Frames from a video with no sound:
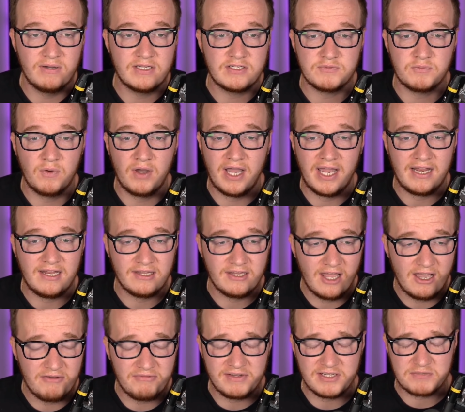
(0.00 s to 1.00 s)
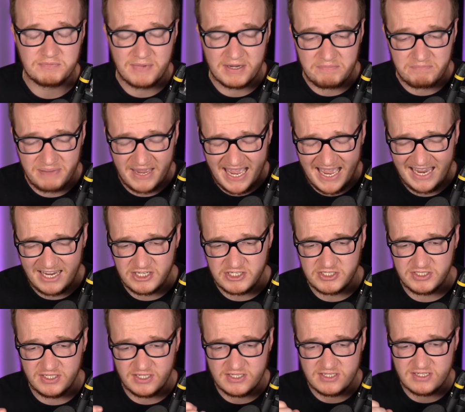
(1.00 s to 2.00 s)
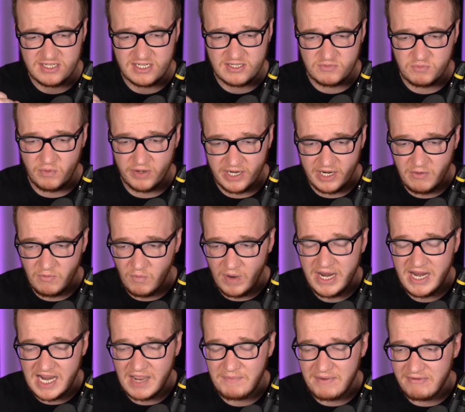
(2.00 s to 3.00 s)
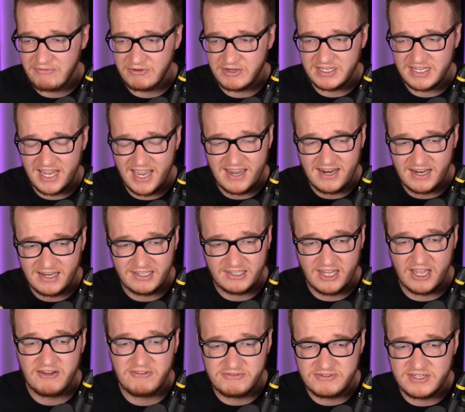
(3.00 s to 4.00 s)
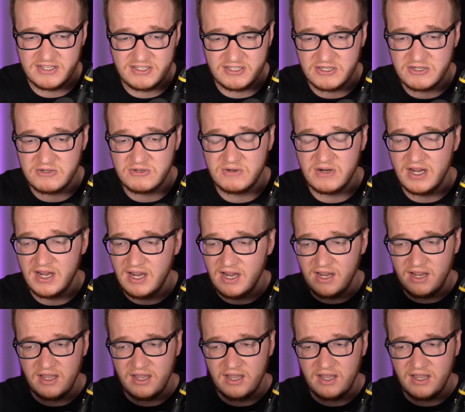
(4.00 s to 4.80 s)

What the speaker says: It's what I love. It's my passion. It's what I wake up every day and I love to do.